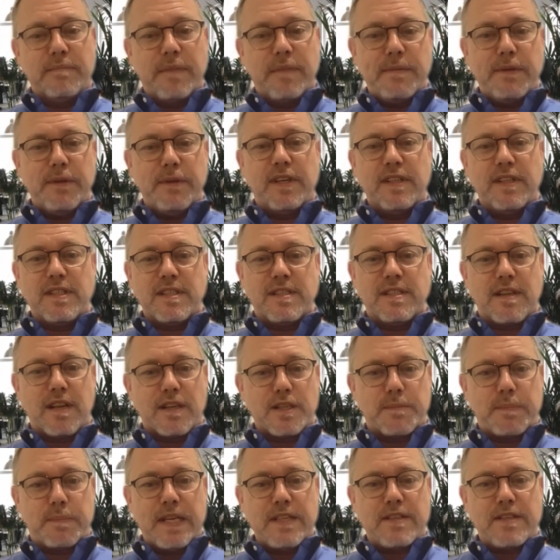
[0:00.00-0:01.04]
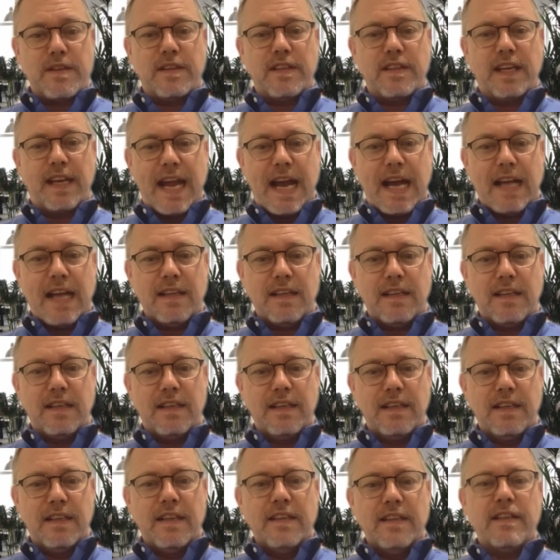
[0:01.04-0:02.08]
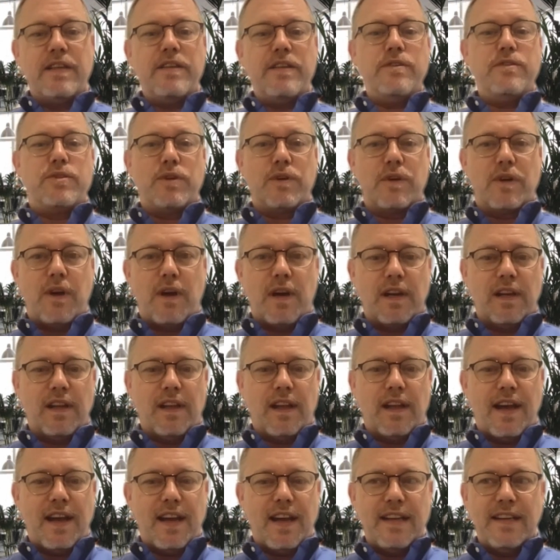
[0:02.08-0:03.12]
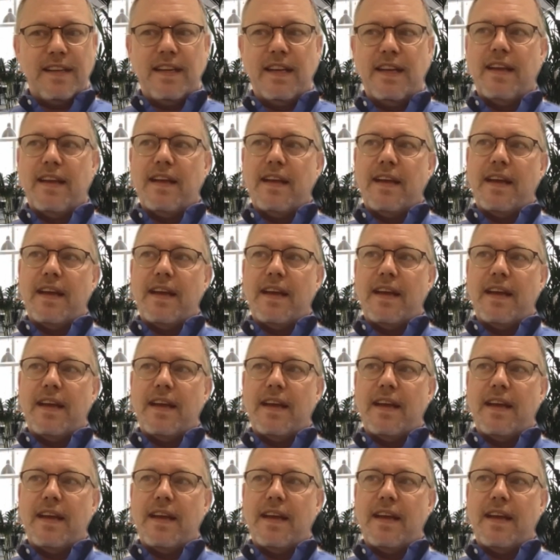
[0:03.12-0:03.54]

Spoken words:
Maybe you want to just touch base on the gala that you took online.